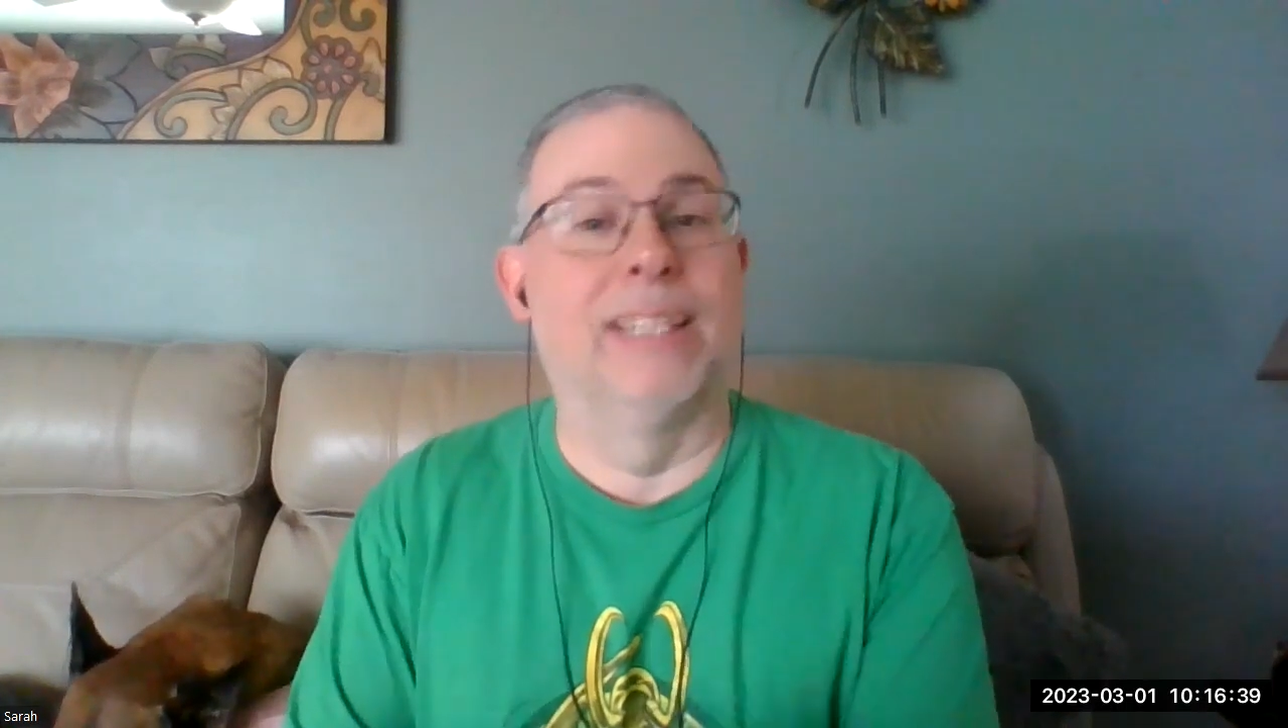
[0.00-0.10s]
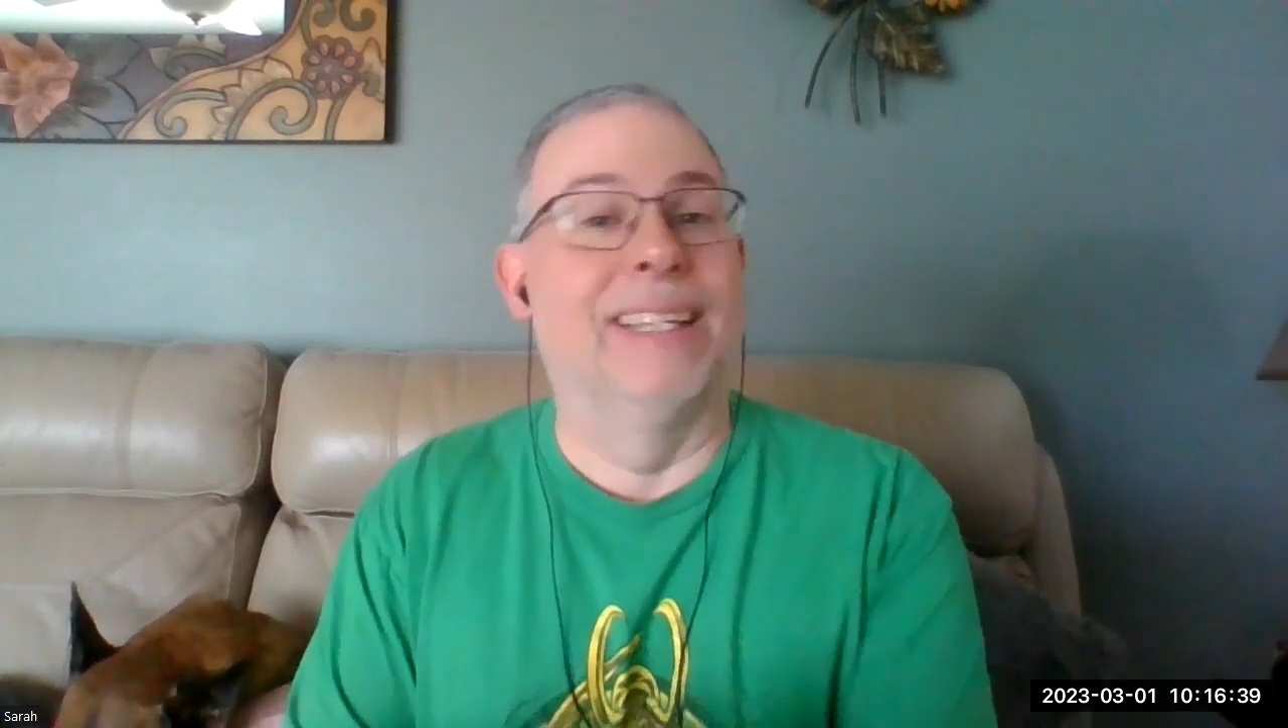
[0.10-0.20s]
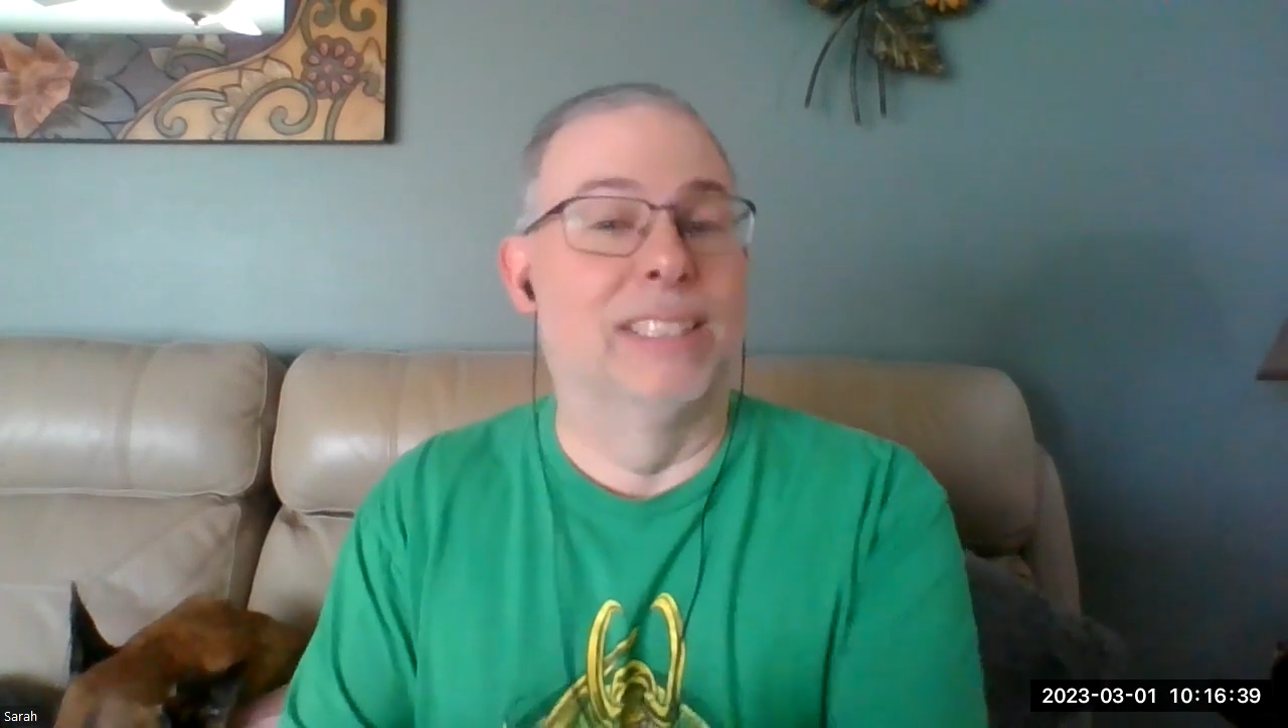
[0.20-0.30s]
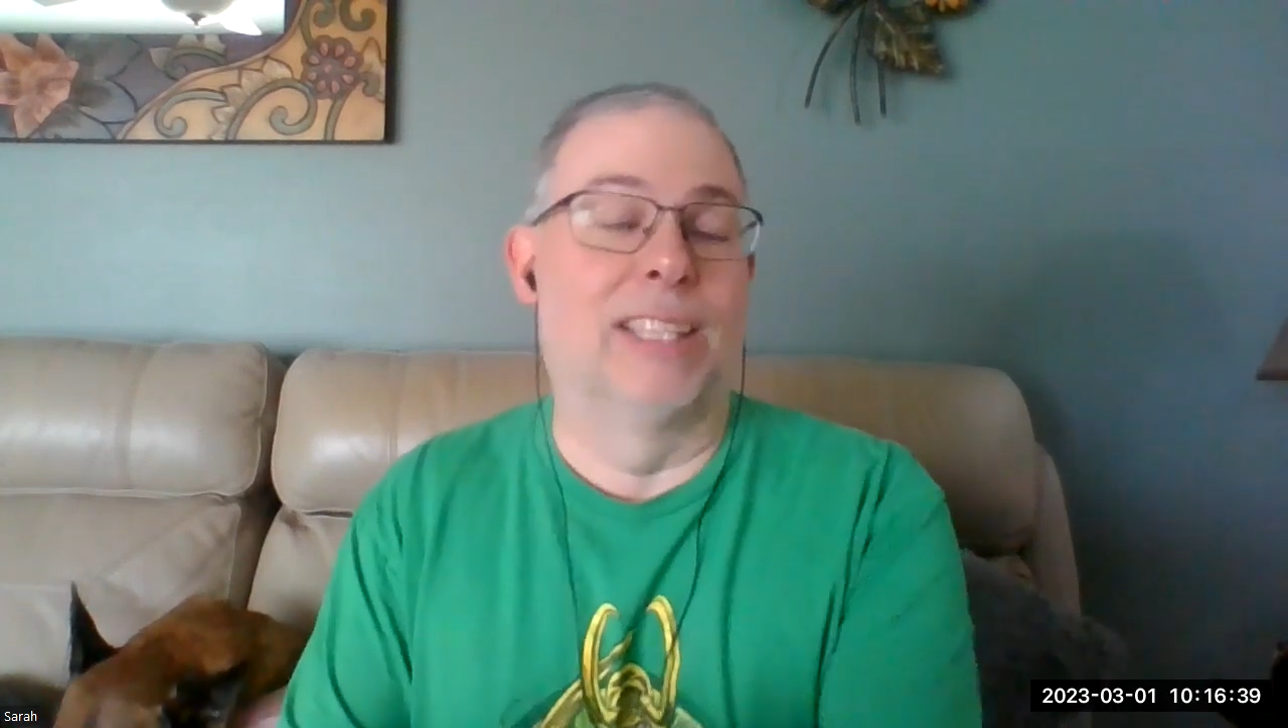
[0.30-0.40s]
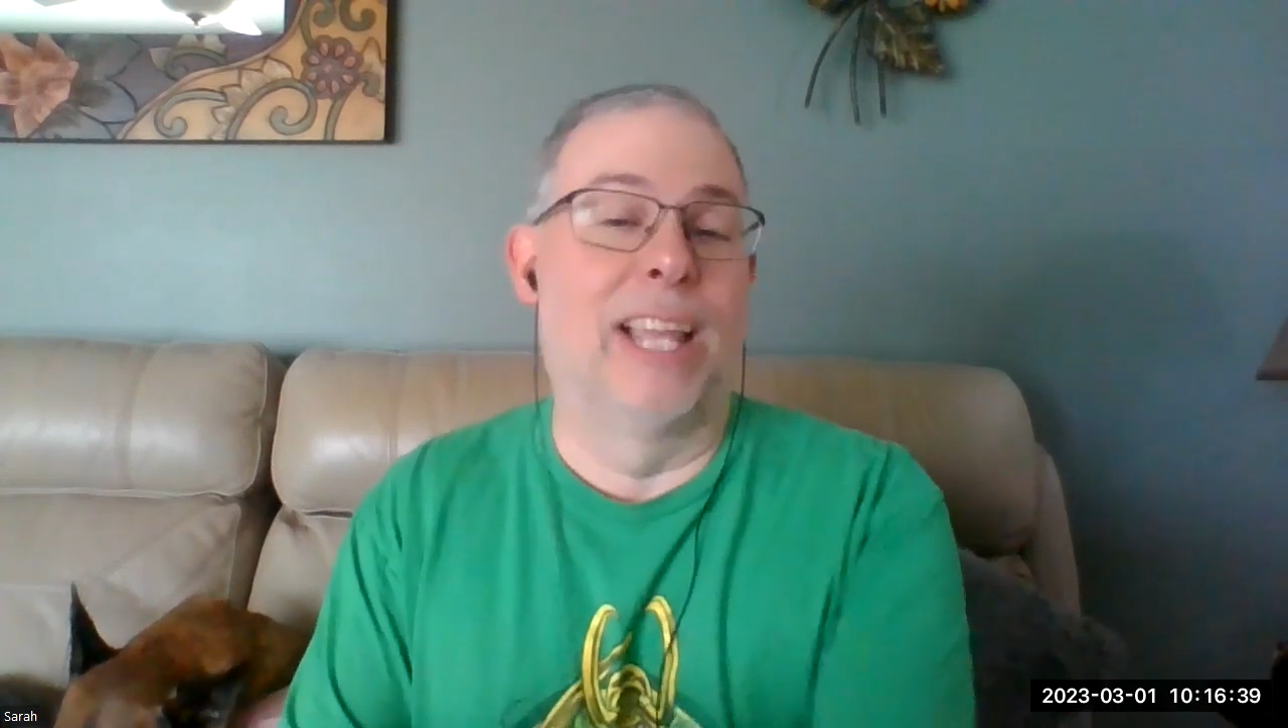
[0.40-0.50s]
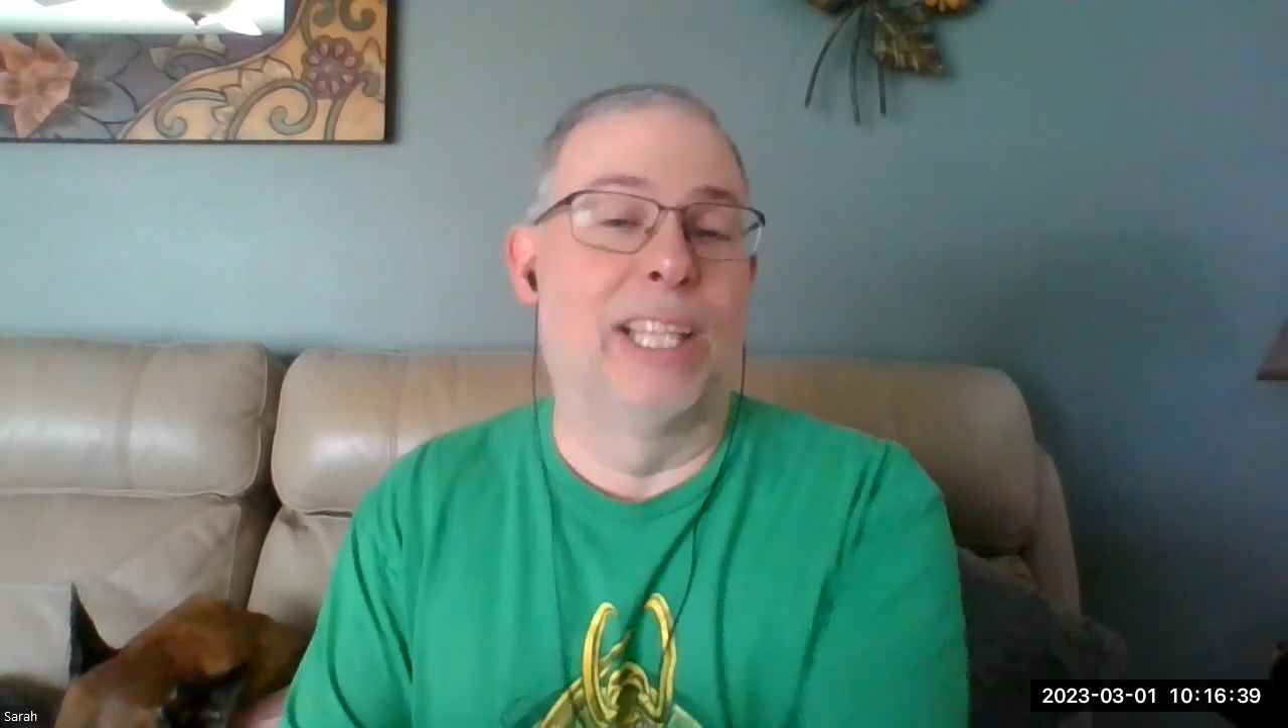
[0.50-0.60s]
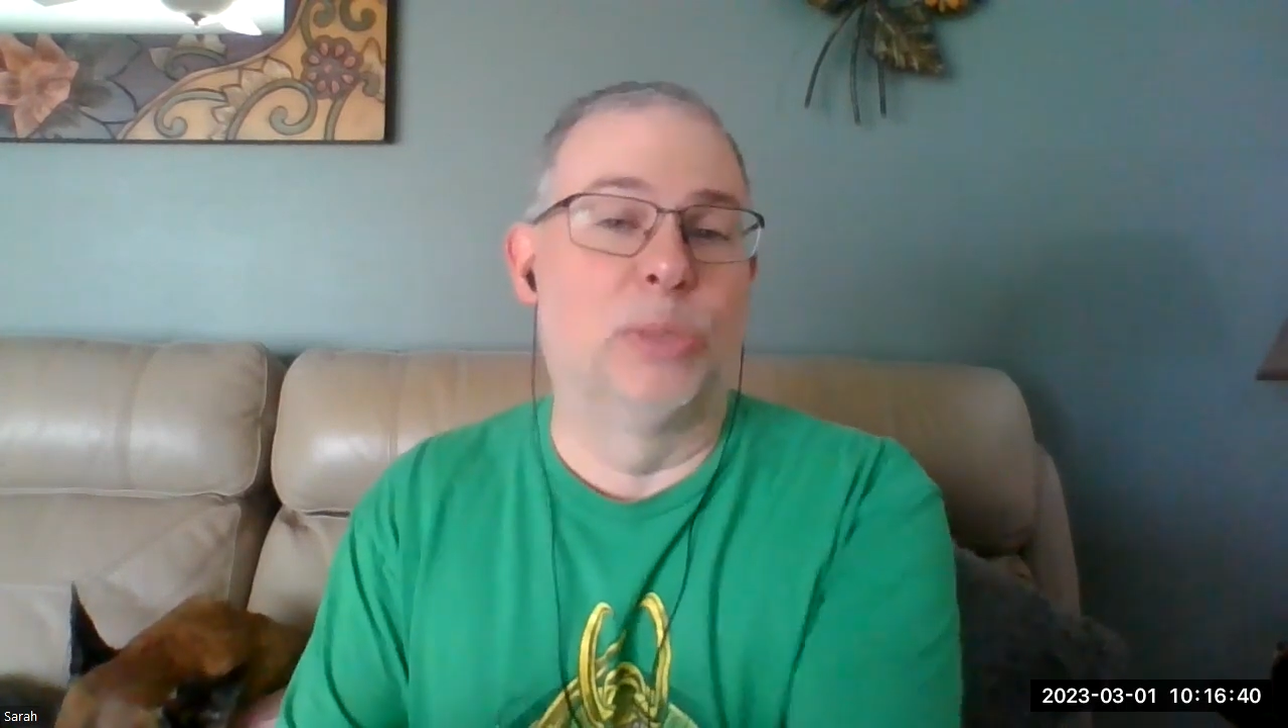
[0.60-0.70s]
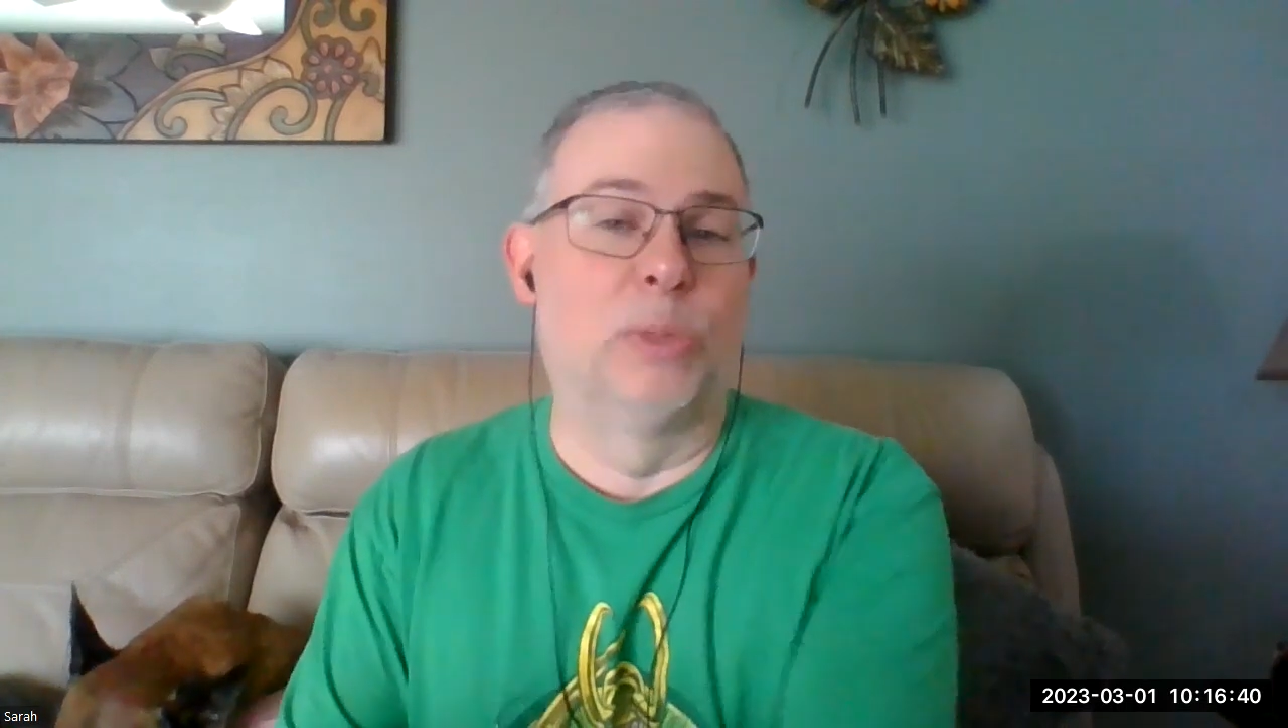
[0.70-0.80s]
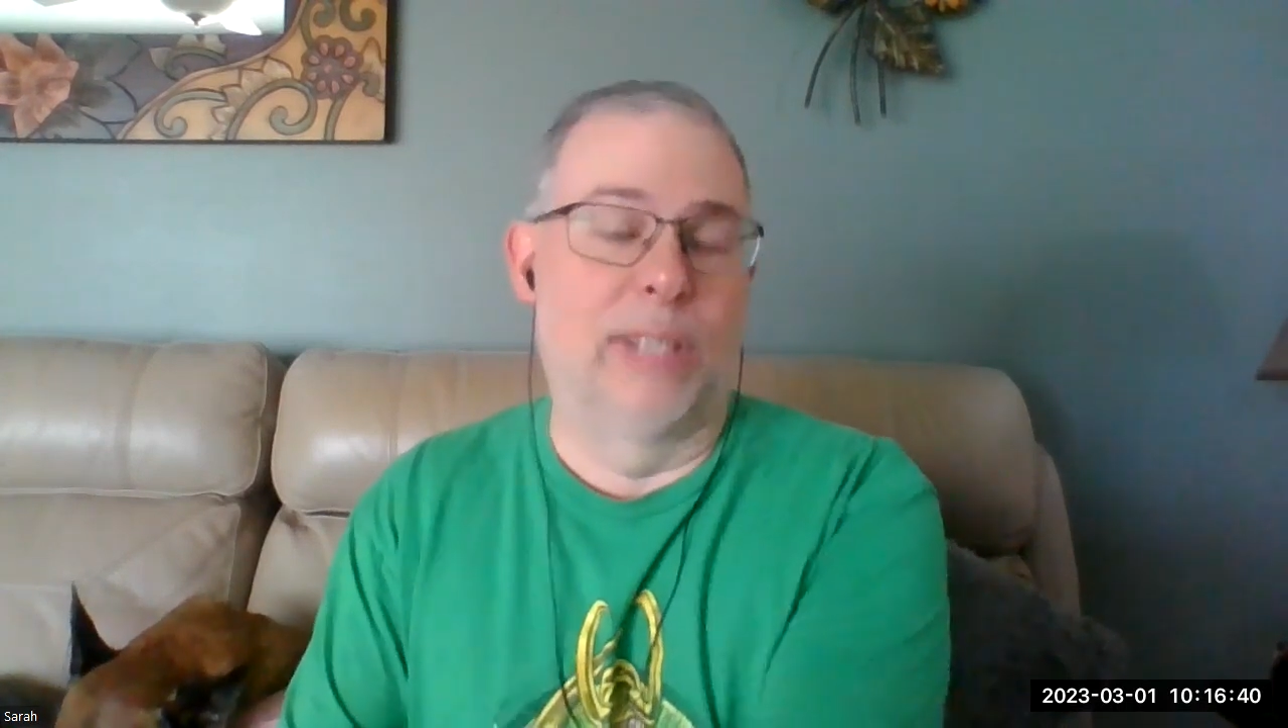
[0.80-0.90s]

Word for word: intellectual